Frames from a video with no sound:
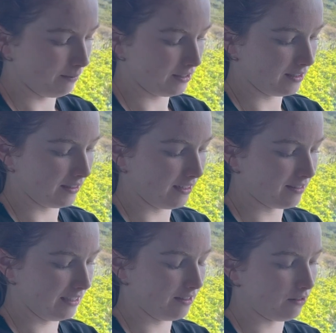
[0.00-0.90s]
missing that
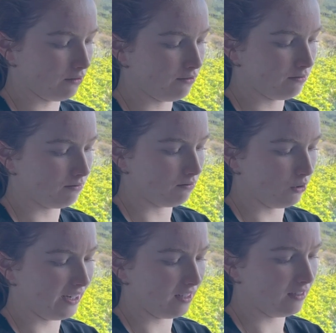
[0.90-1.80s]
sense of
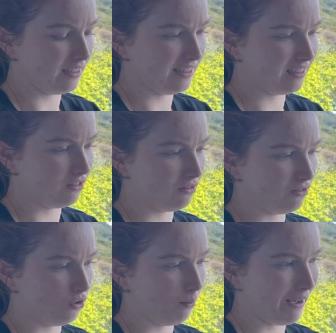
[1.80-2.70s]
reality and
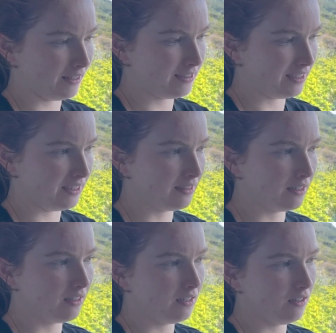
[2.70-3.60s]
normality
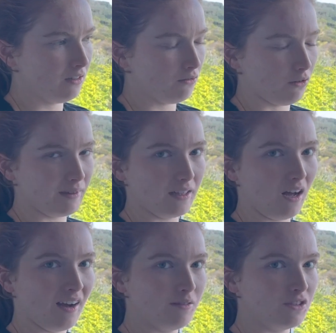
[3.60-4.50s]
from their
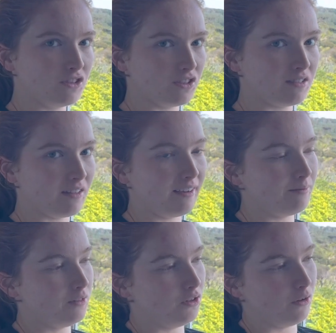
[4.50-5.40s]
lives, and just like,
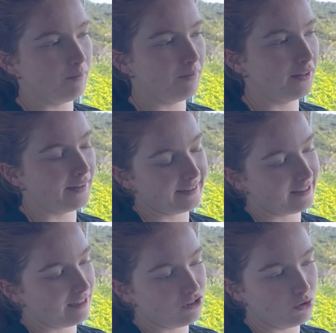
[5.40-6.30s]
you know, the things
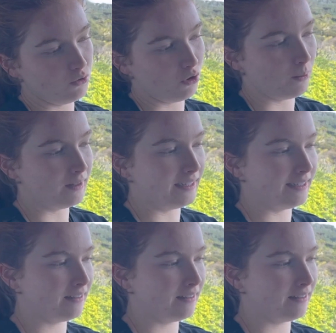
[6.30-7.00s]
they do normally.